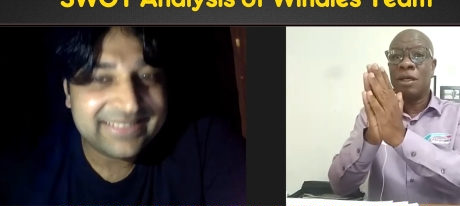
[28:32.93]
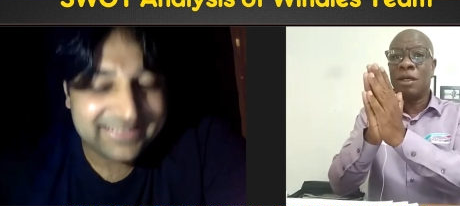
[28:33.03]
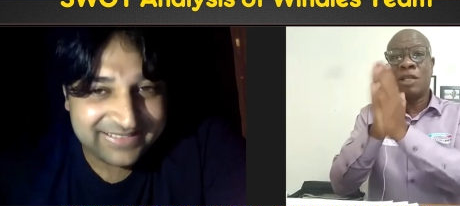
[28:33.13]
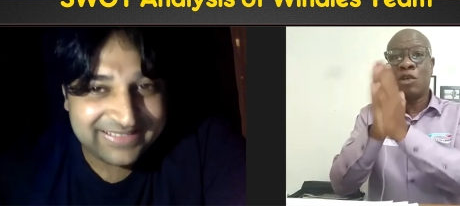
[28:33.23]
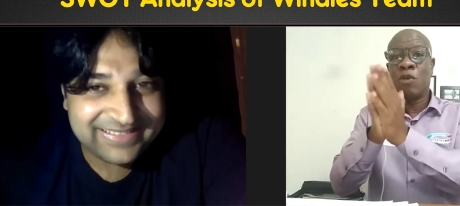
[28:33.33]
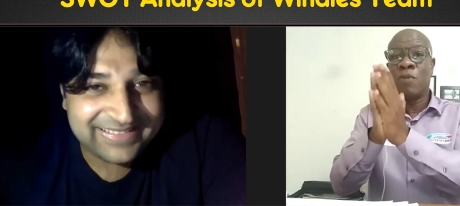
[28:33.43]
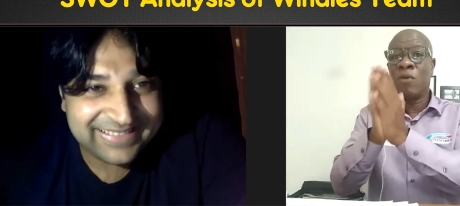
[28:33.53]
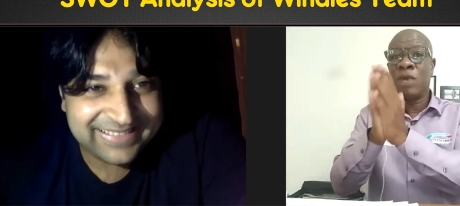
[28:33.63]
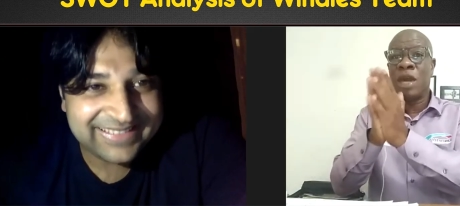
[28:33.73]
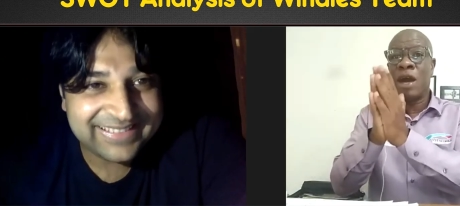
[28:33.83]
Speaker 1: let's hope
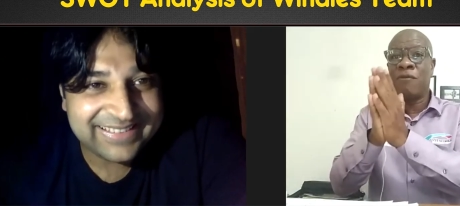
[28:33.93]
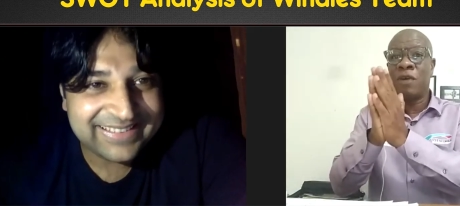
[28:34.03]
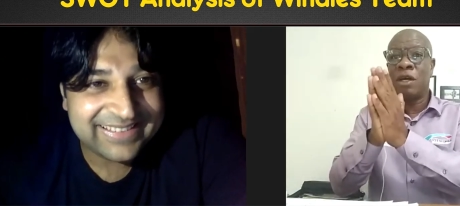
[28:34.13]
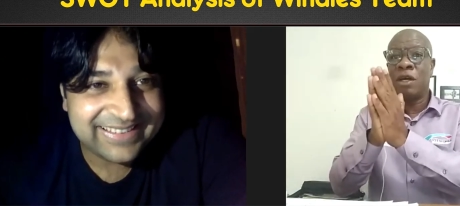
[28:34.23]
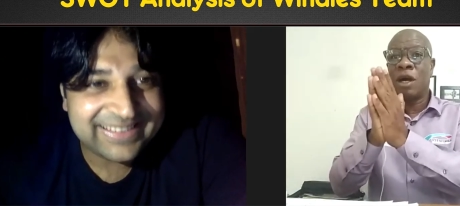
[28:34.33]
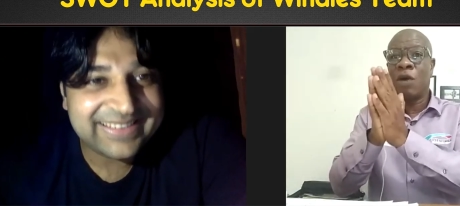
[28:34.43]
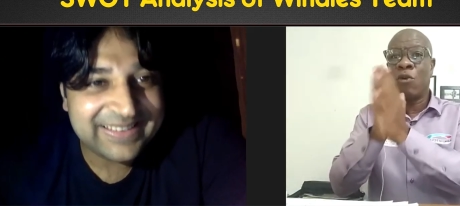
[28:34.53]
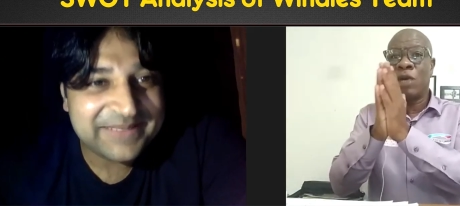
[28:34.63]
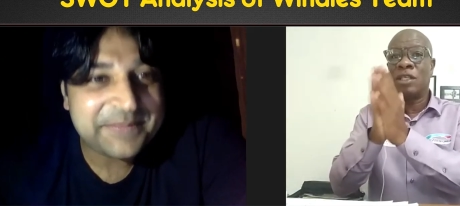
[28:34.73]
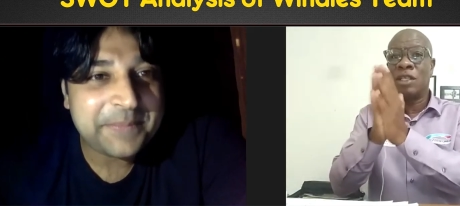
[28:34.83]
that we have a
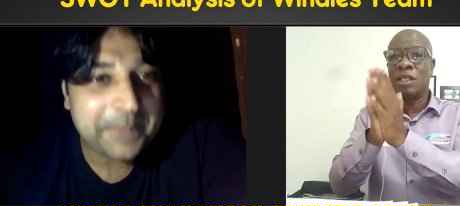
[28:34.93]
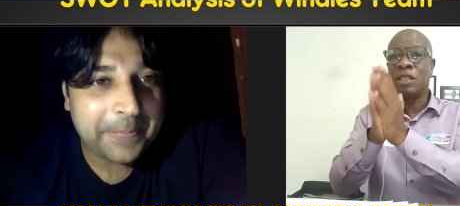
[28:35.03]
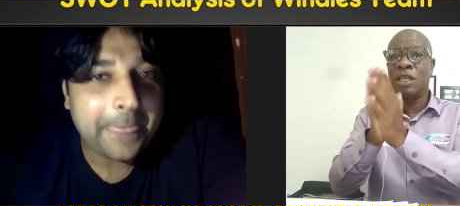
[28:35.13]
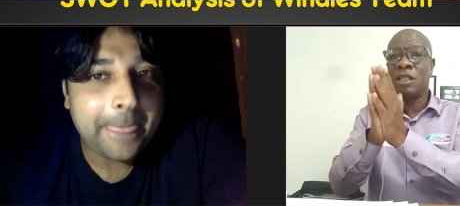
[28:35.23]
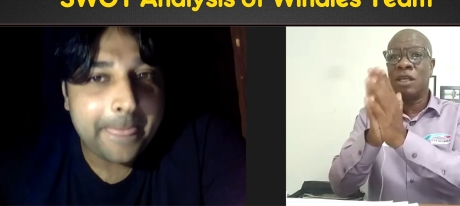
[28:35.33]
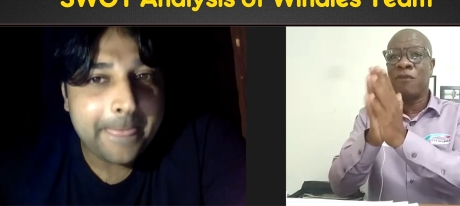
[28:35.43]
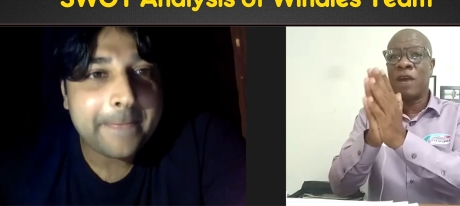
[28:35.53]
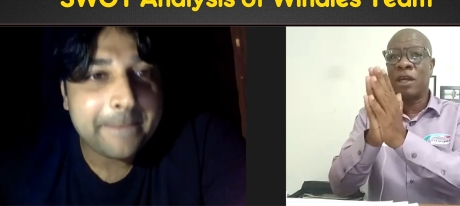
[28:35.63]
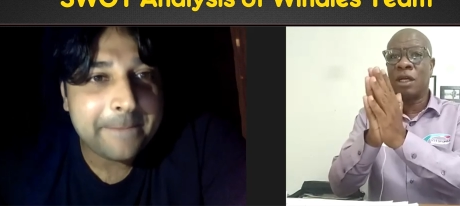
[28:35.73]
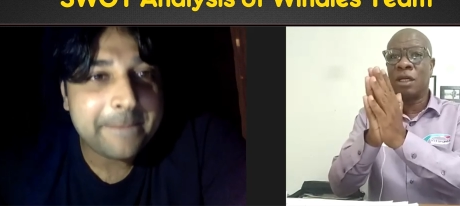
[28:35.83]
West Indies-India
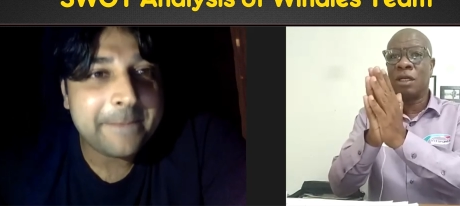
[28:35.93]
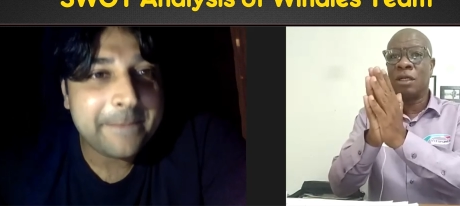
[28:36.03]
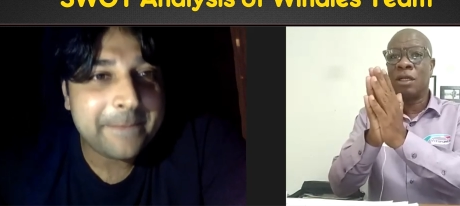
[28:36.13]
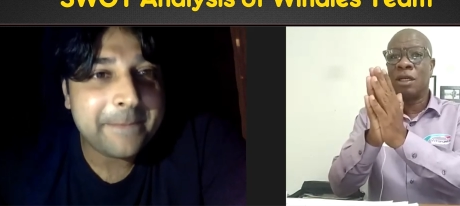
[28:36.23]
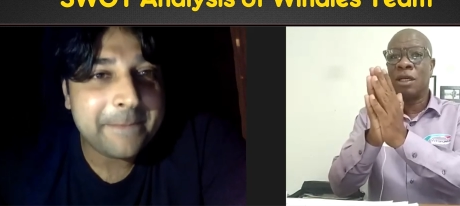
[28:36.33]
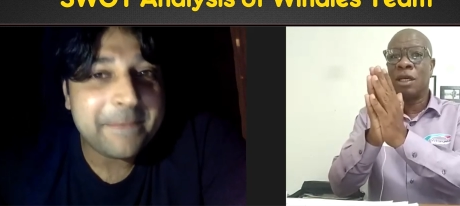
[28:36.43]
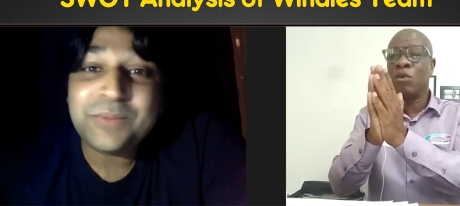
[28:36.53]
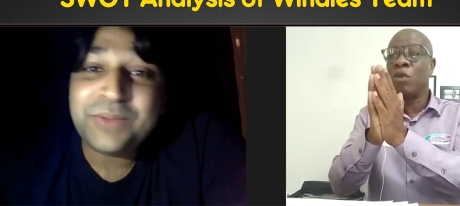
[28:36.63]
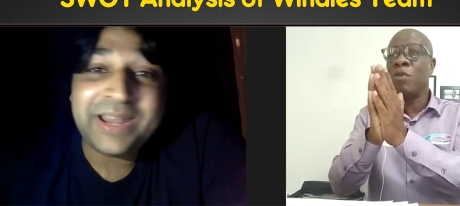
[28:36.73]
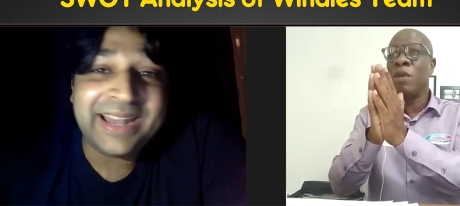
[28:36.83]
final.
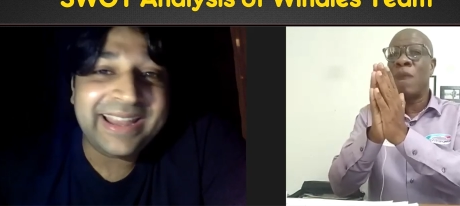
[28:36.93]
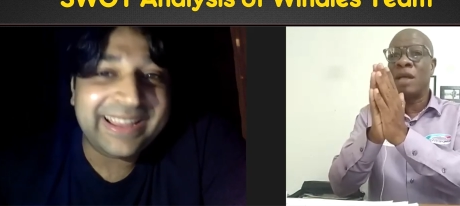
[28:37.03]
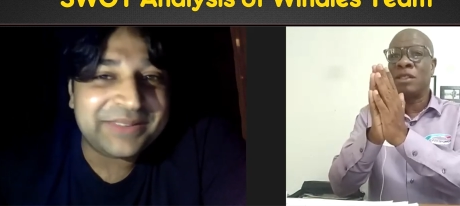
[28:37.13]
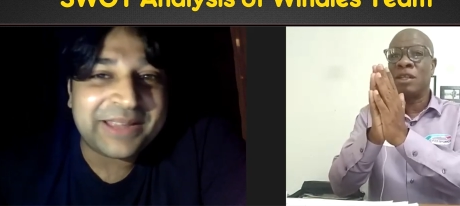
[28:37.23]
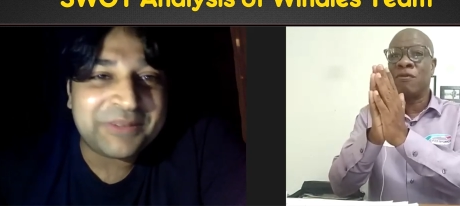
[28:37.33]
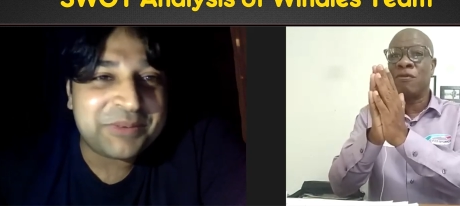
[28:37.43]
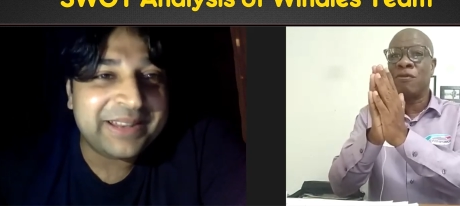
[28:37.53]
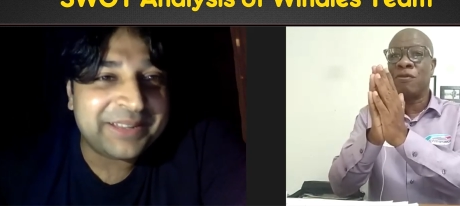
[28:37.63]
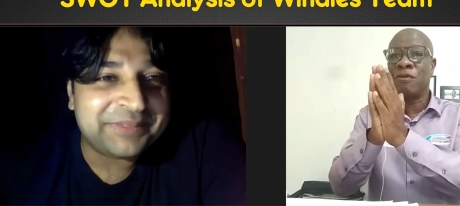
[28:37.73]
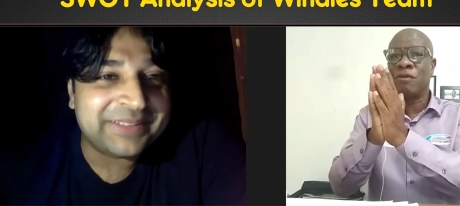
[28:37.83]
It
Speaker 2: will be massive. It
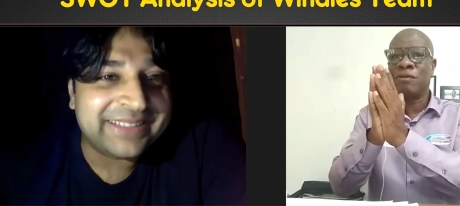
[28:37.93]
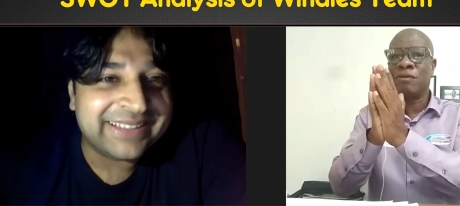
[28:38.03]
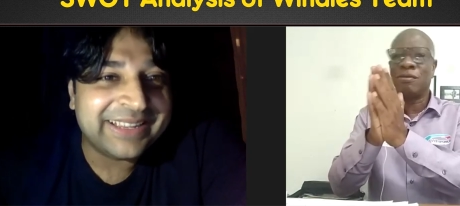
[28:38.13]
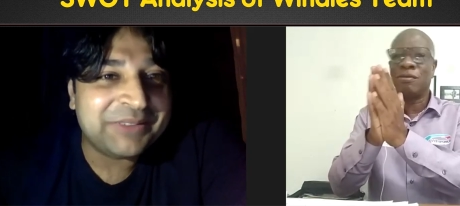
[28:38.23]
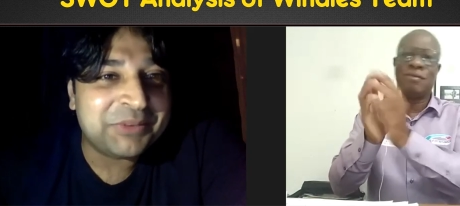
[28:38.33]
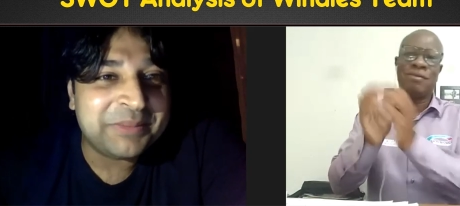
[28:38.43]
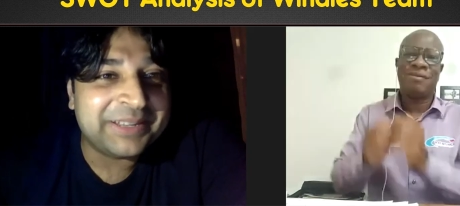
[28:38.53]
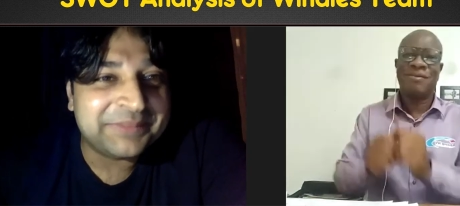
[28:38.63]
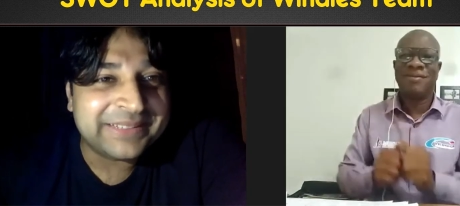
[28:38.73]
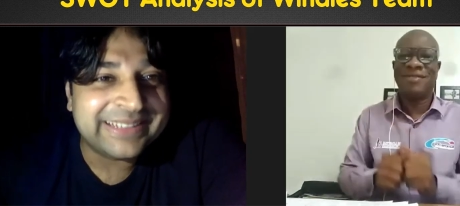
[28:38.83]
would be lovely.
Speaker 1: It would
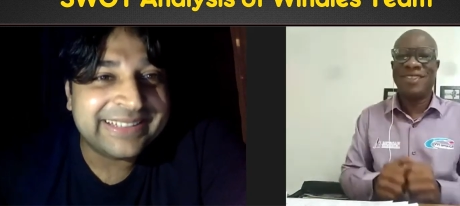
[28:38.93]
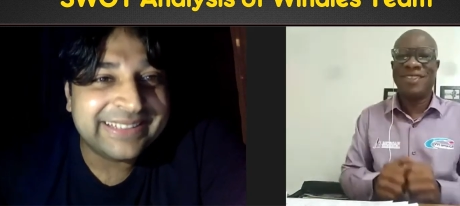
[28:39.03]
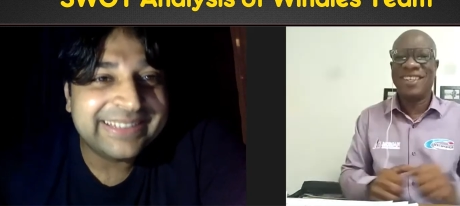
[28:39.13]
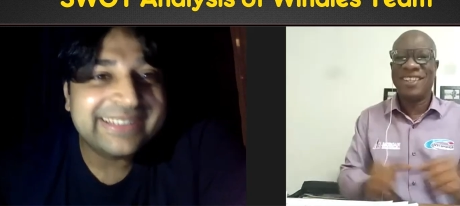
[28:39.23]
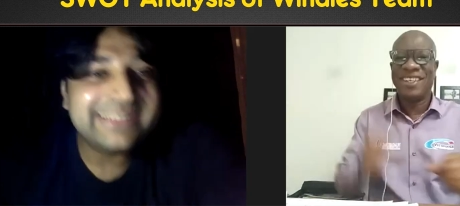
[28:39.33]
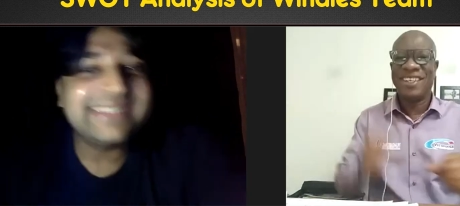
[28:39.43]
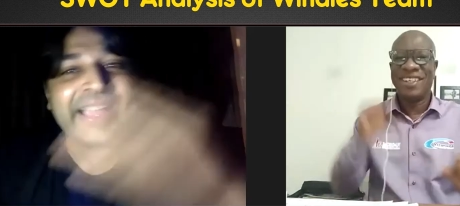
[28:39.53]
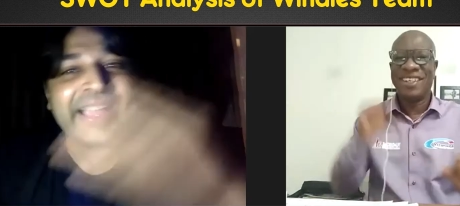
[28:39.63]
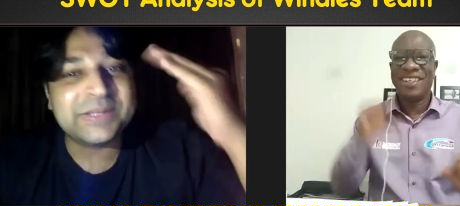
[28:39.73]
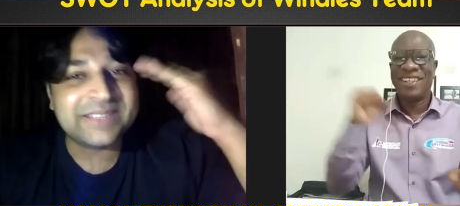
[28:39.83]
be
Speaker 2: lovely.
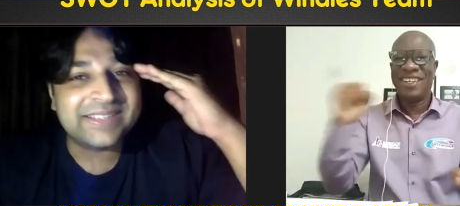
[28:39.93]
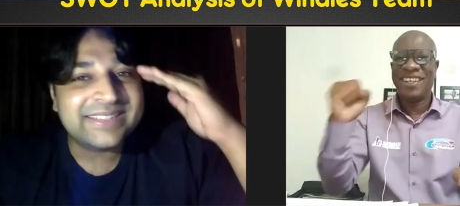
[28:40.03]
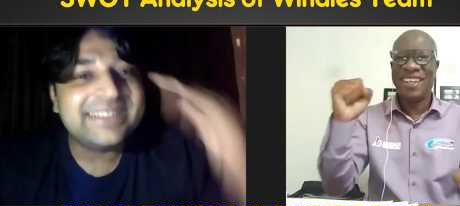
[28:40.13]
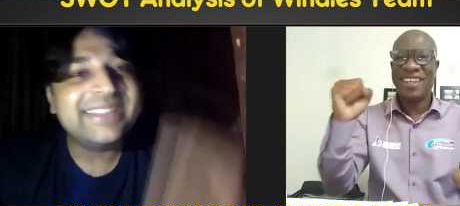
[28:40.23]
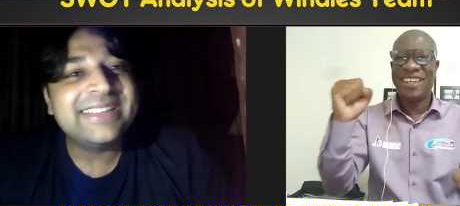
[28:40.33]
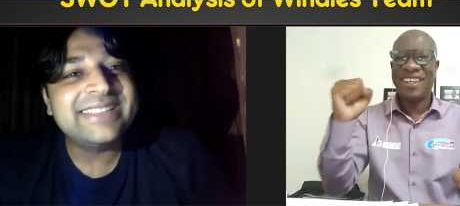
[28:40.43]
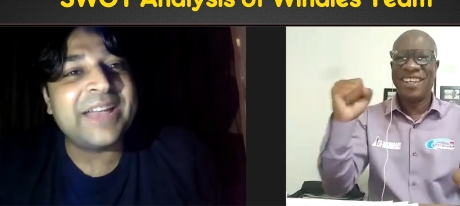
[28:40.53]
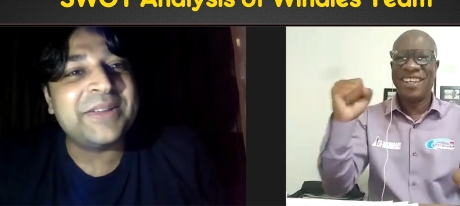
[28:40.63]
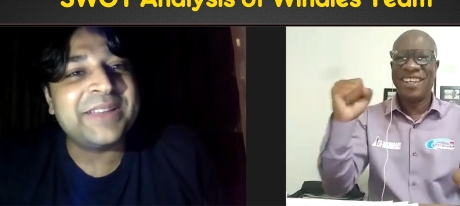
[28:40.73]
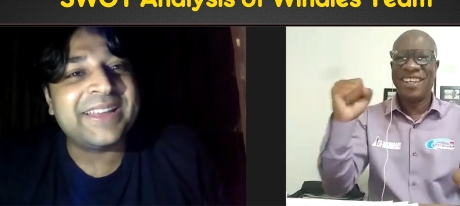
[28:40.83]
Thank you, sir.
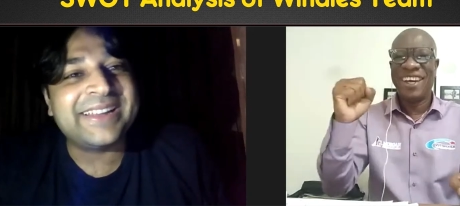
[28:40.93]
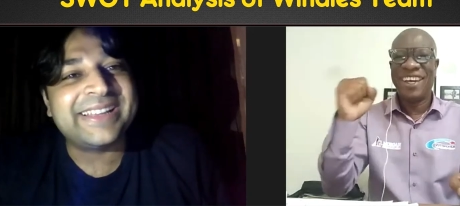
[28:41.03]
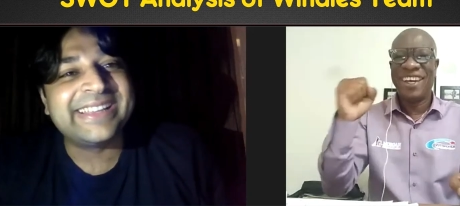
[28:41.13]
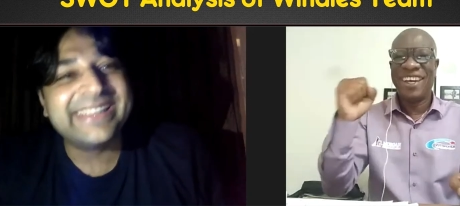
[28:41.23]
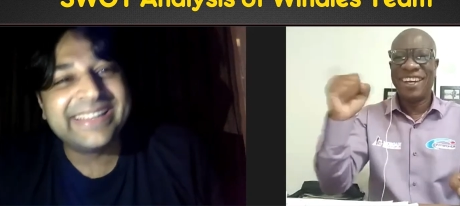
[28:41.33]
Sayonara.